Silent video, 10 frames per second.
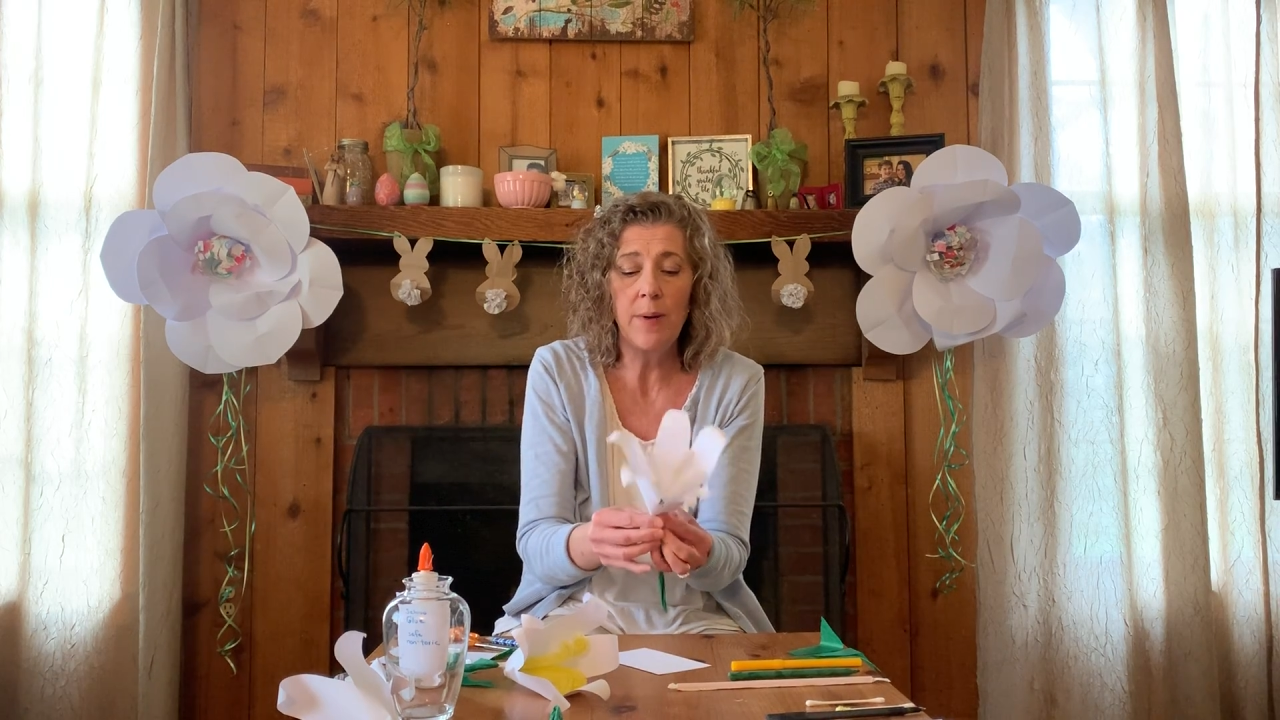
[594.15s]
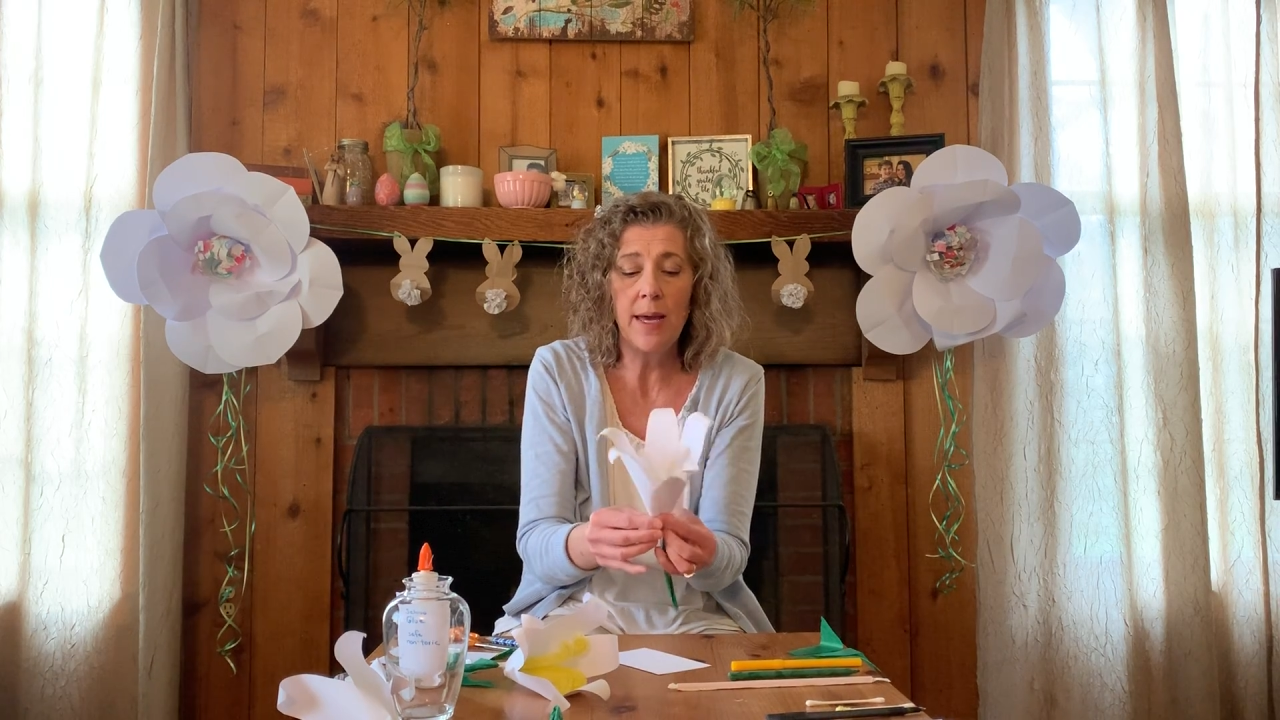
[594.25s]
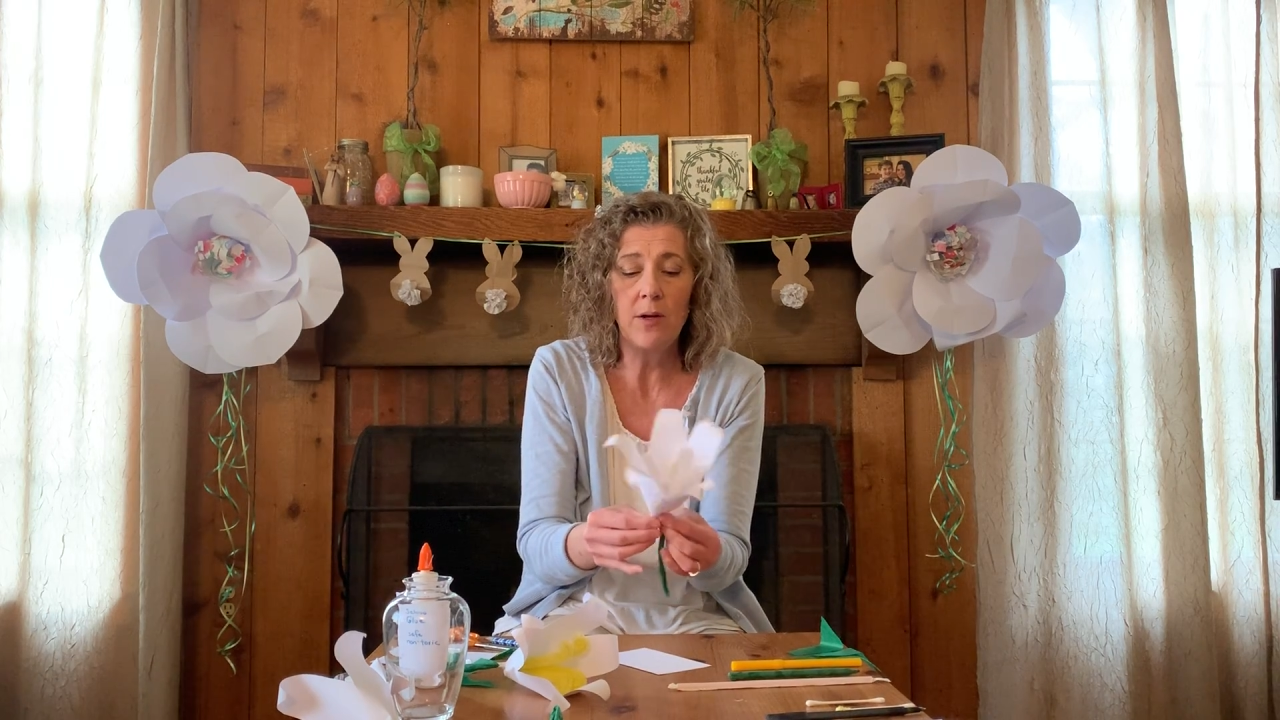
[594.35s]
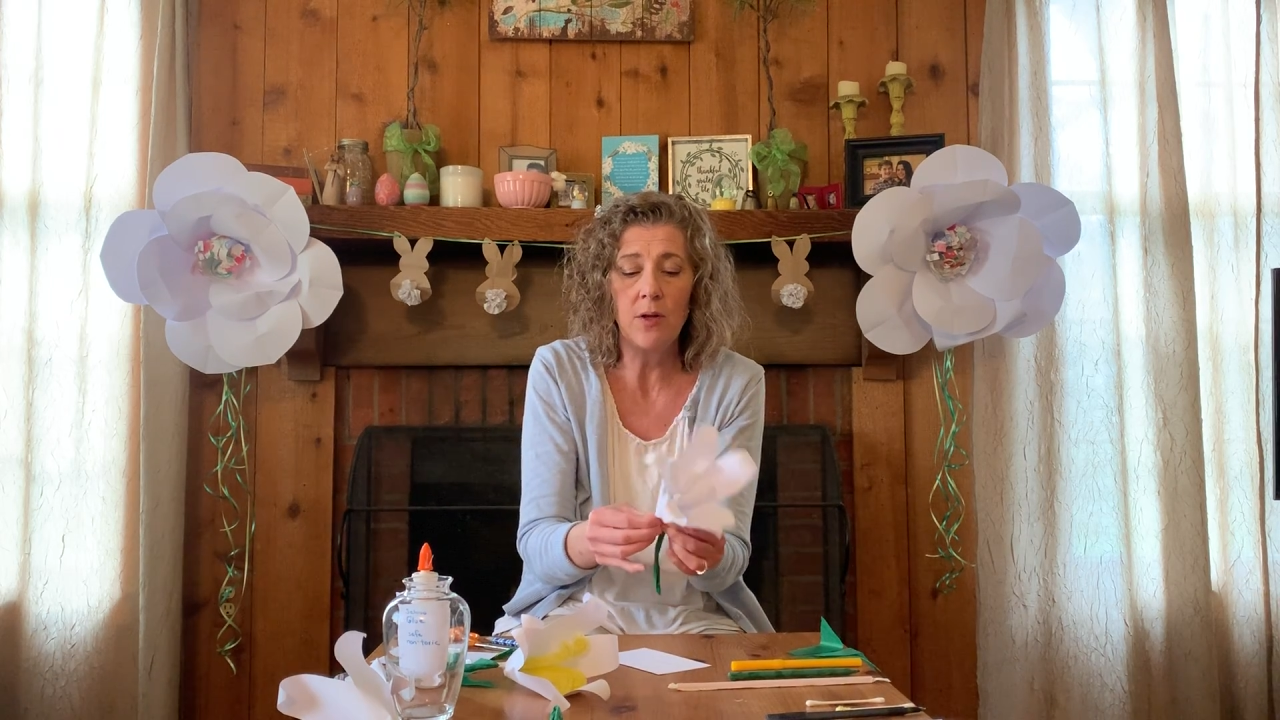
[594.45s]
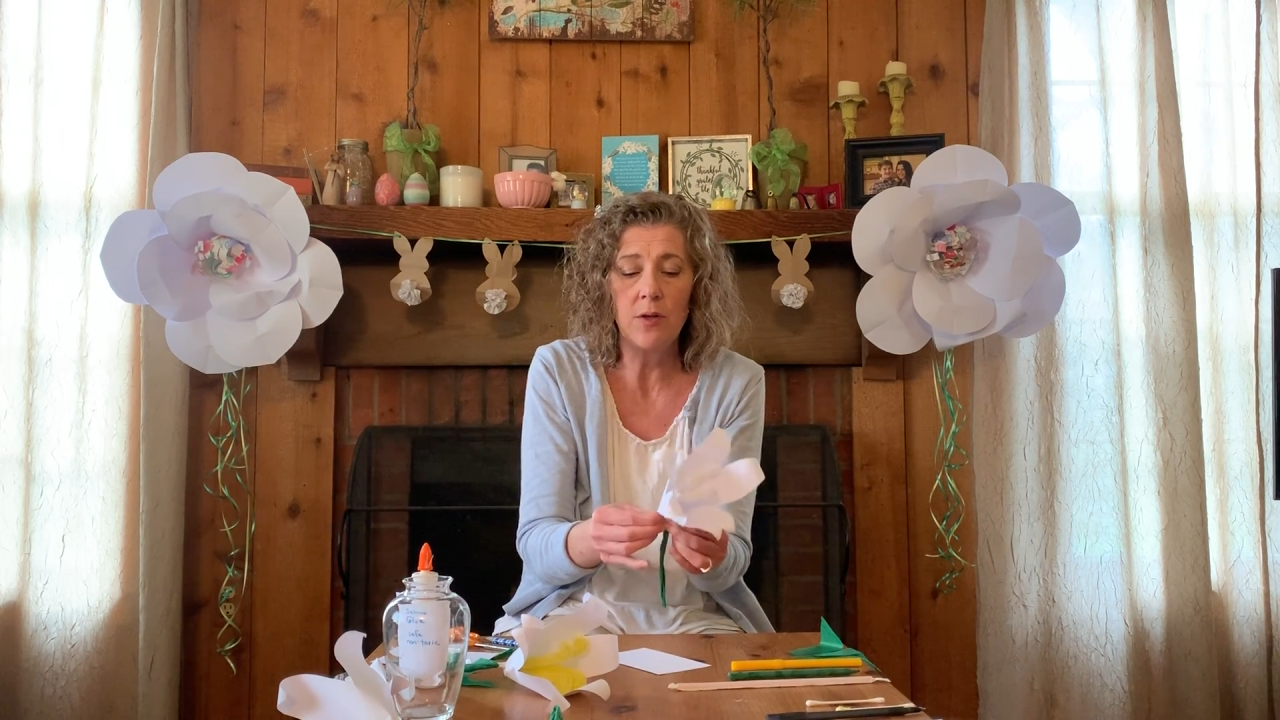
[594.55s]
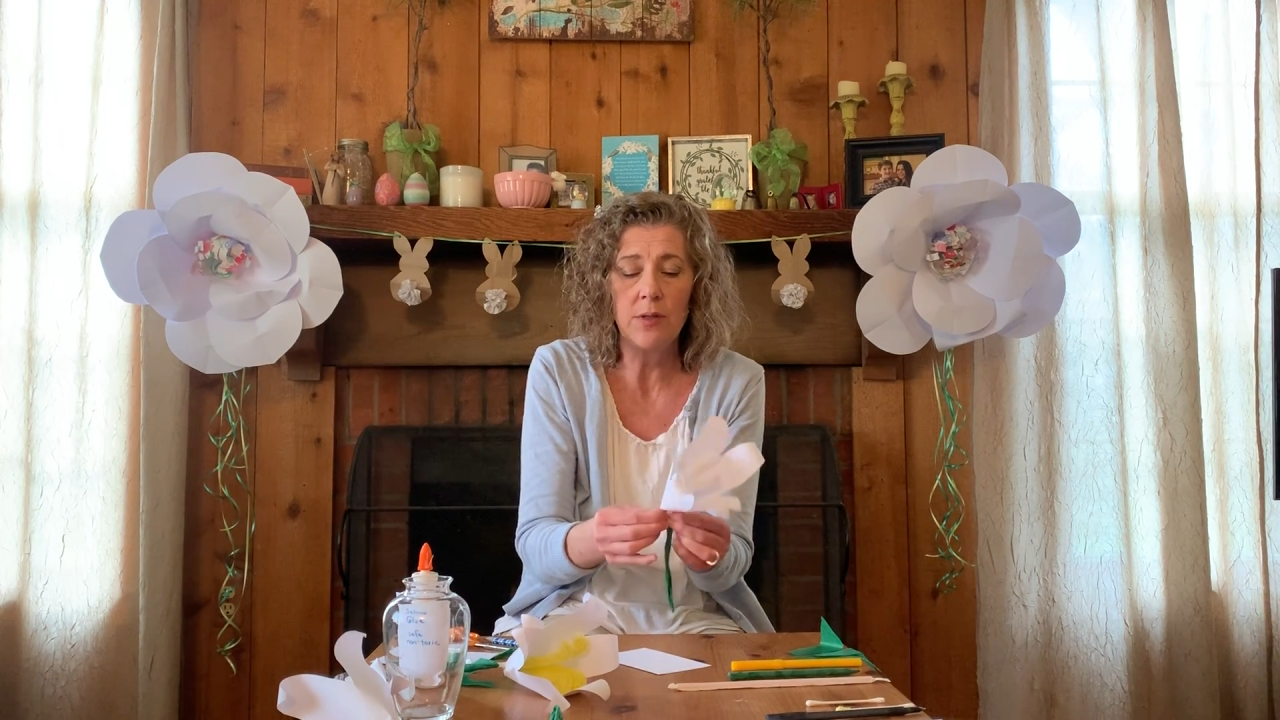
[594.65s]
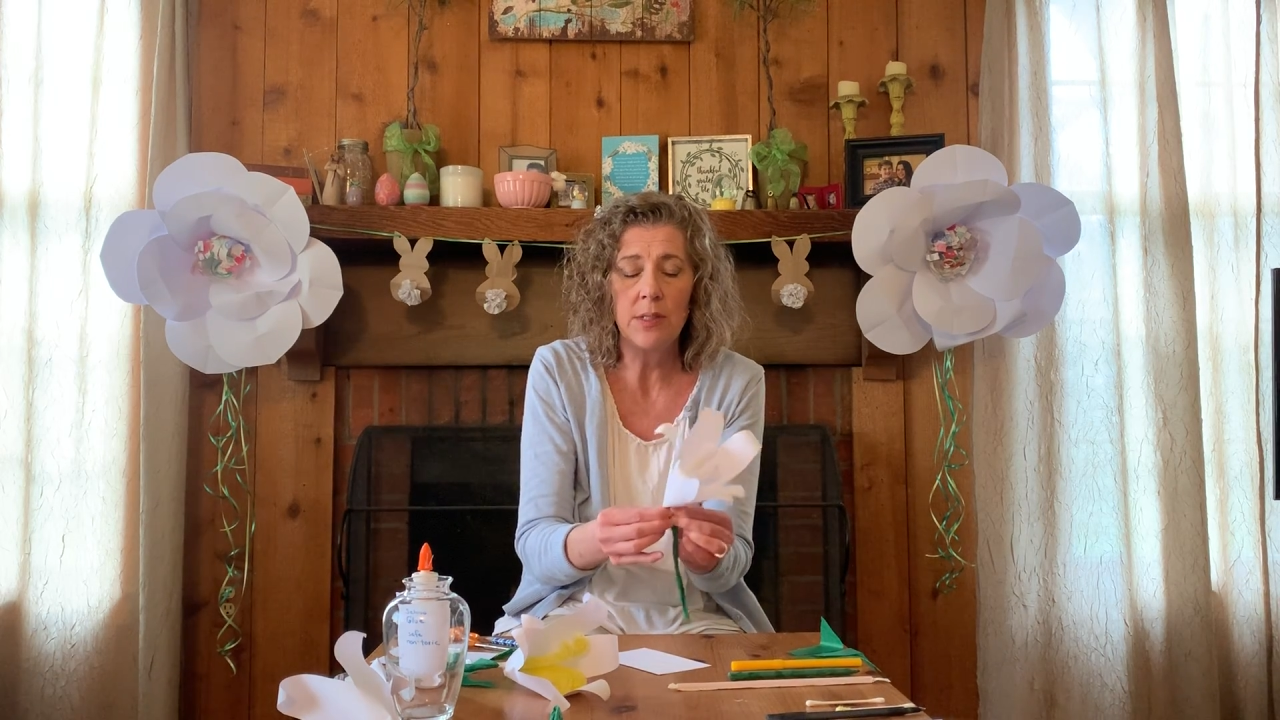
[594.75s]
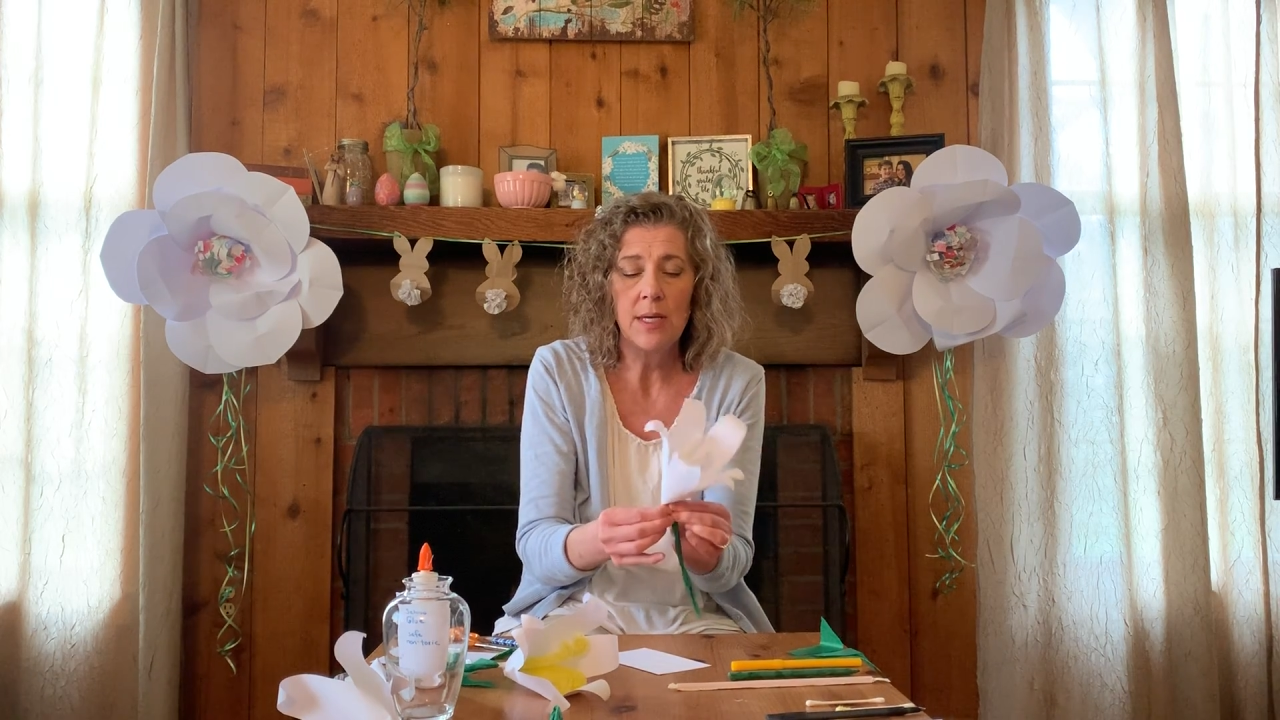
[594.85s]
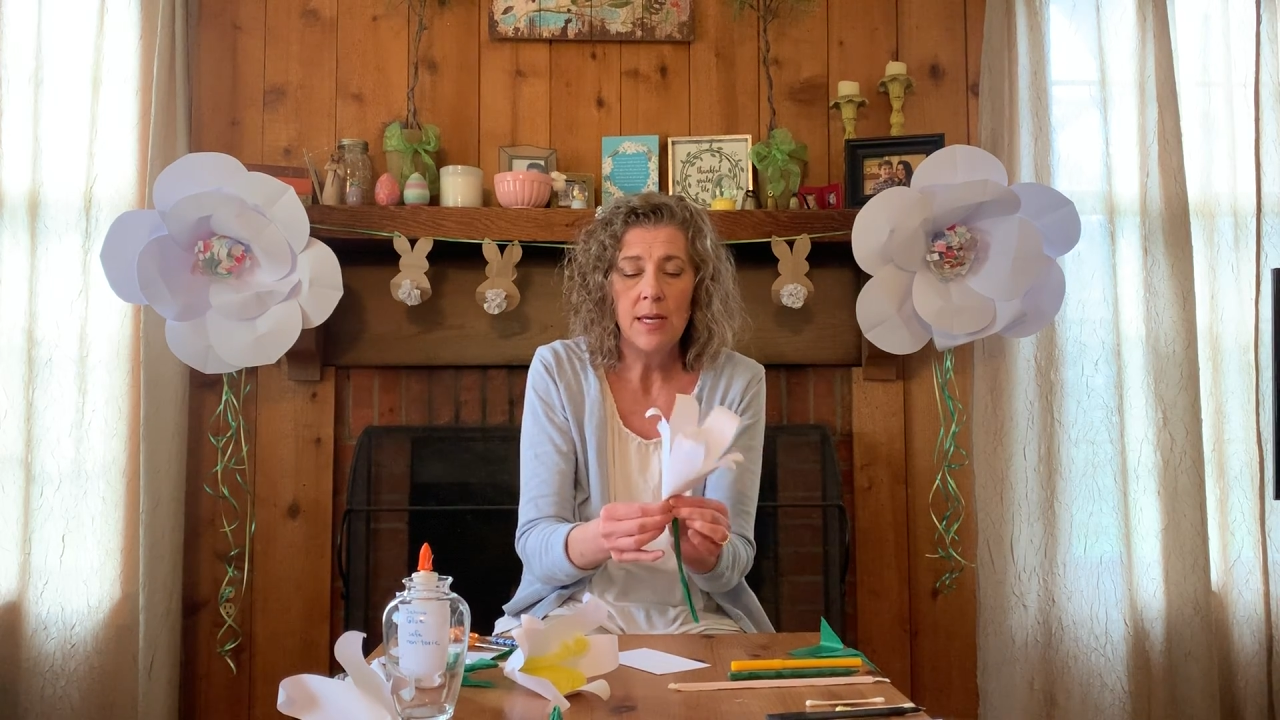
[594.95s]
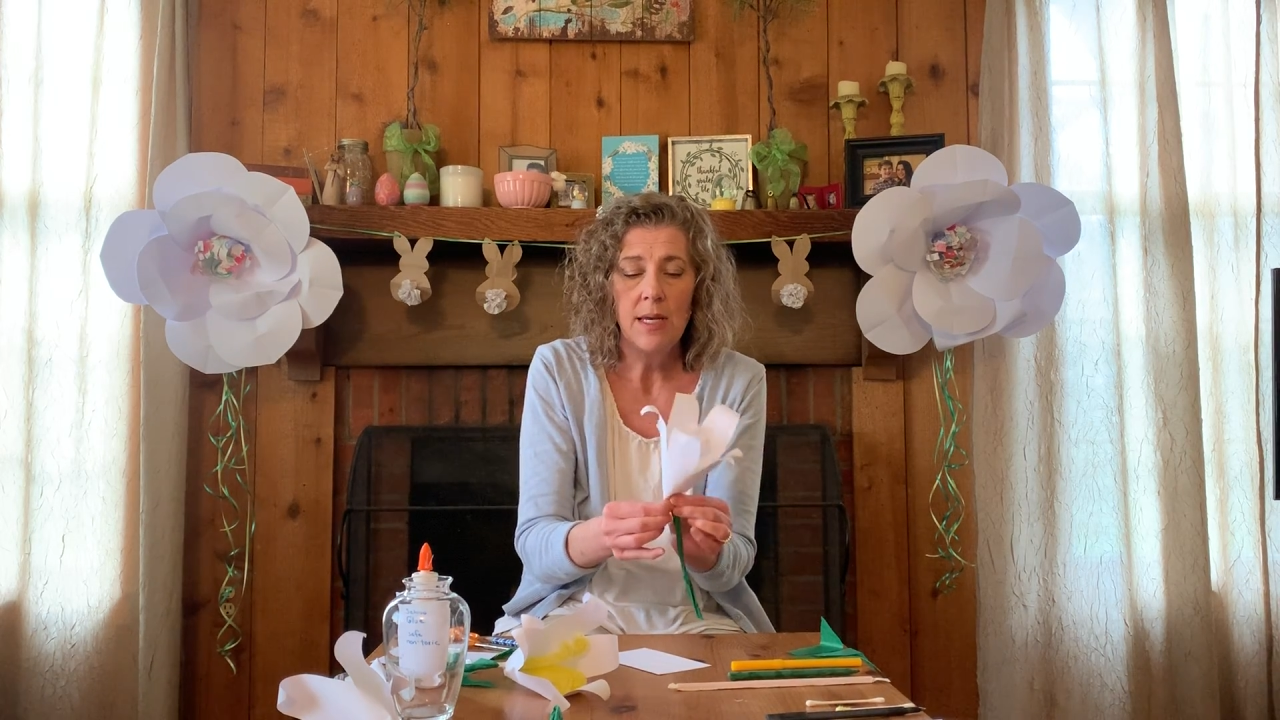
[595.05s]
petals.